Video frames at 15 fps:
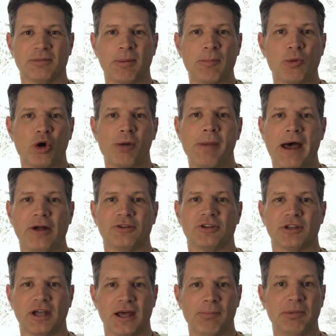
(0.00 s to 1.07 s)
bit more about
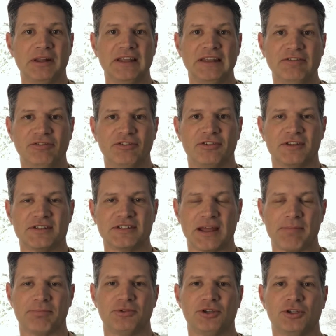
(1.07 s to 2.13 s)
belief, the
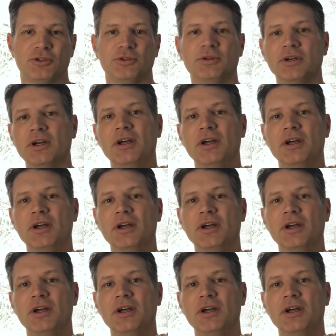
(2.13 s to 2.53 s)
step 2